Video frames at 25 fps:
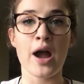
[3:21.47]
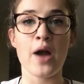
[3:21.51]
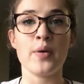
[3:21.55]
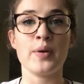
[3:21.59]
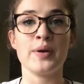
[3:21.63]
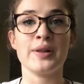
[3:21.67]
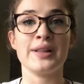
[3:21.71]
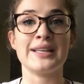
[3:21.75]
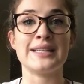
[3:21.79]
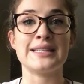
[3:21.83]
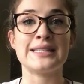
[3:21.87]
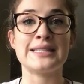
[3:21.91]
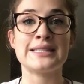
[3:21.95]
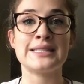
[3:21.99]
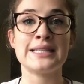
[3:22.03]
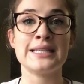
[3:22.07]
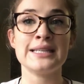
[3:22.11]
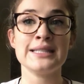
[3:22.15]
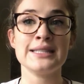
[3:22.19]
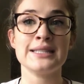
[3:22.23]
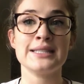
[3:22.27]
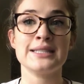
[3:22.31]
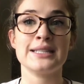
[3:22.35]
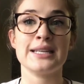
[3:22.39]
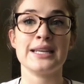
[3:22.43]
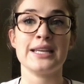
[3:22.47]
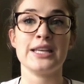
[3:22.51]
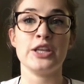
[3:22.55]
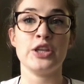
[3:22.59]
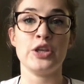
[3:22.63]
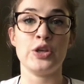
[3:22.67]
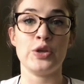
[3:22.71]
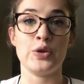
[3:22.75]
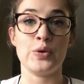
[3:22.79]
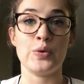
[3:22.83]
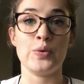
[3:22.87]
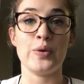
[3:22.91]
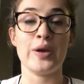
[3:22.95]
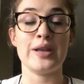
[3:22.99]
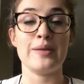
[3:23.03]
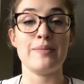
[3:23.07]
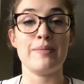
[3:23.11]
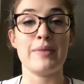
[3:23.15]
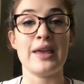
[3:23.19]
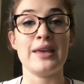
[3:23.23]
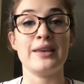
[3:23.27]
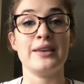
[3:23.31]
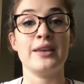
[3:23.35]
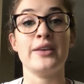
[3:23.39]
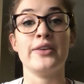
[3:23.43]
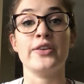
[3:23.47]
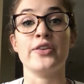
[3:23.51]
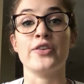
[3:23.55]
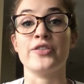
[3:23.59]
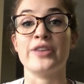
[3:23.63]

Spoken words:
I will assist you in making